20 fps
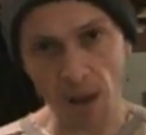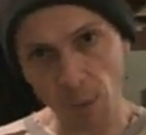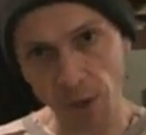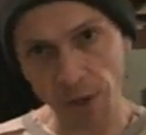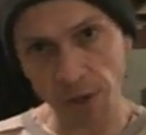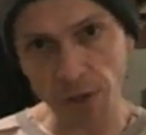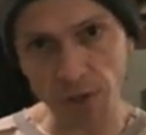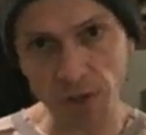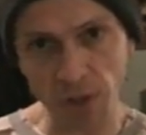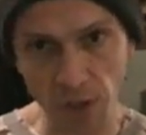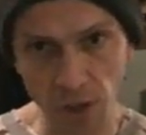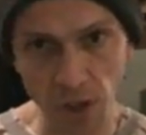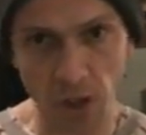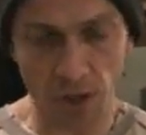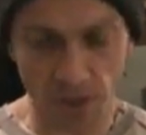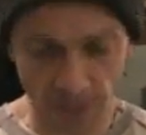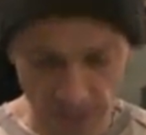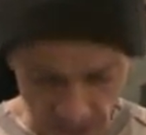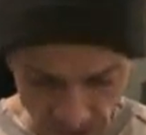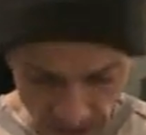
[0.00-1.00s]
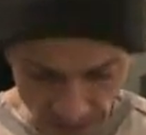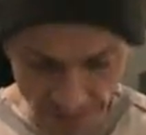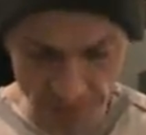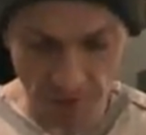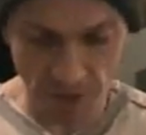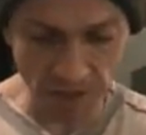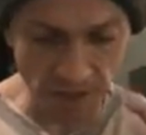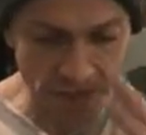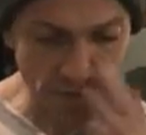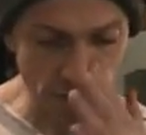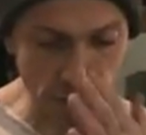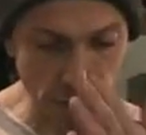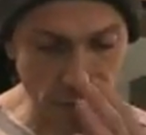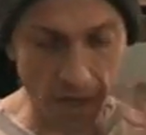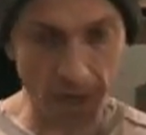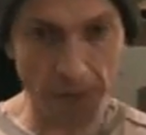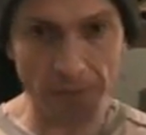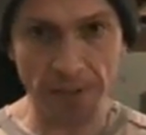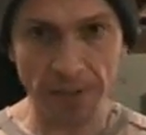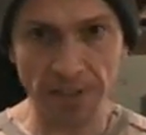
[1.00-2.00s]
I want you to look in front of
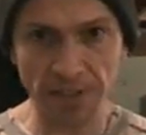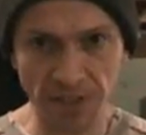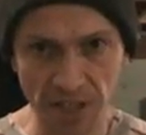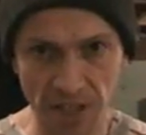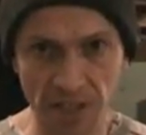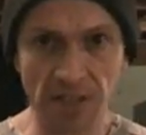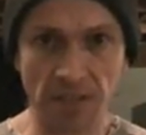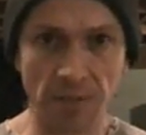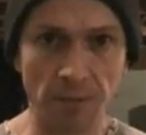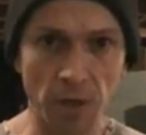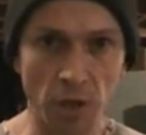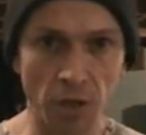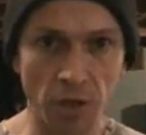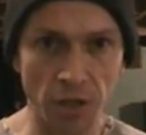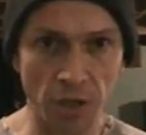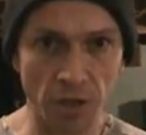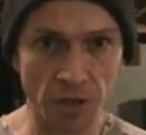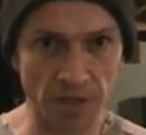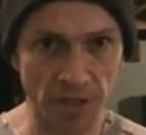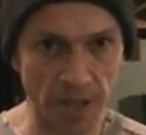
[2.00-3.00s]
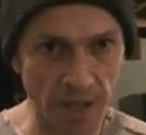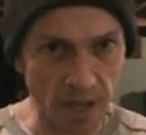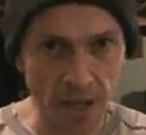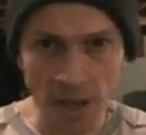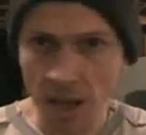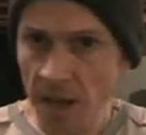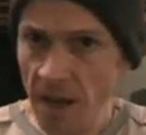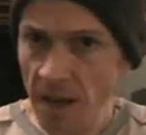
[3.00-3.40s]
you and the system you're using.